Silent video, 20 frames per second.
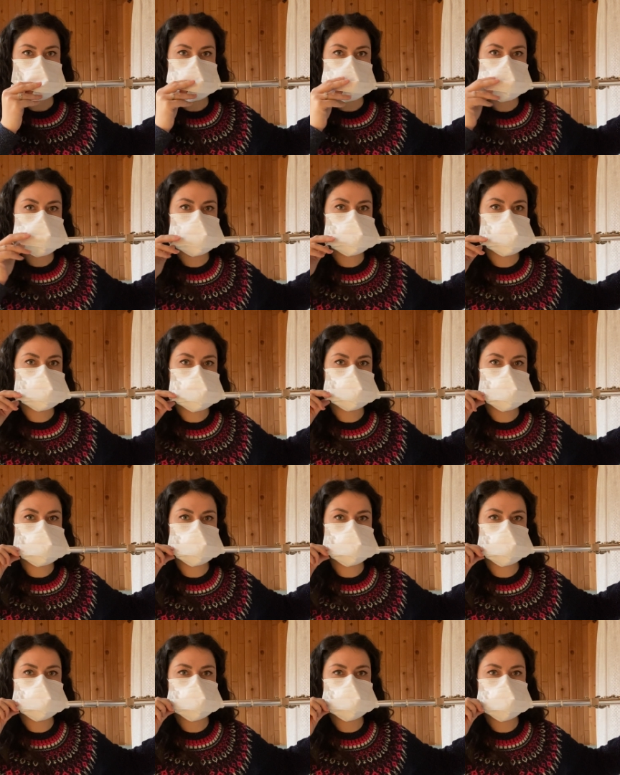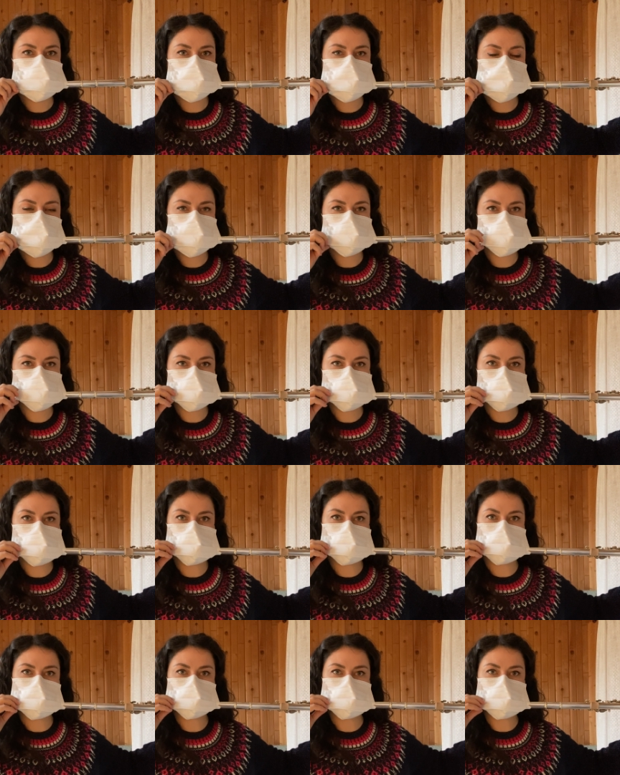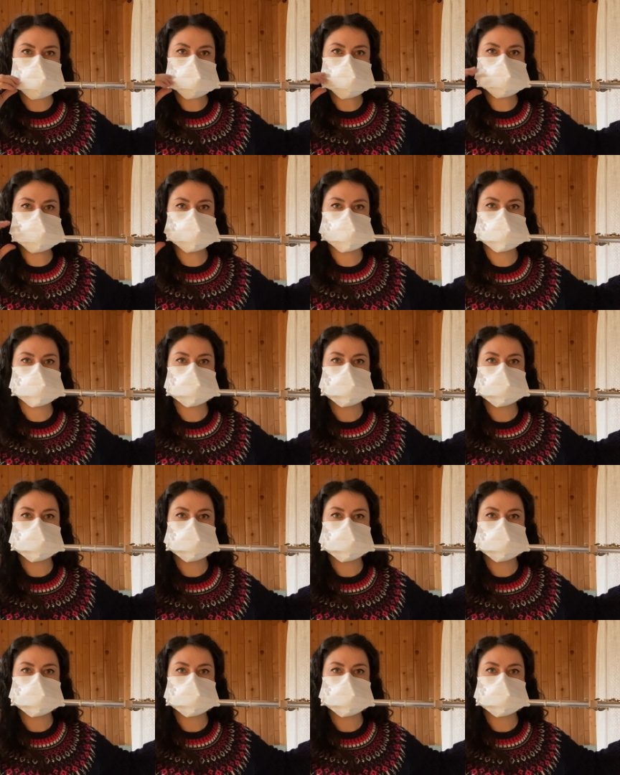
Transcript: All right, here we go.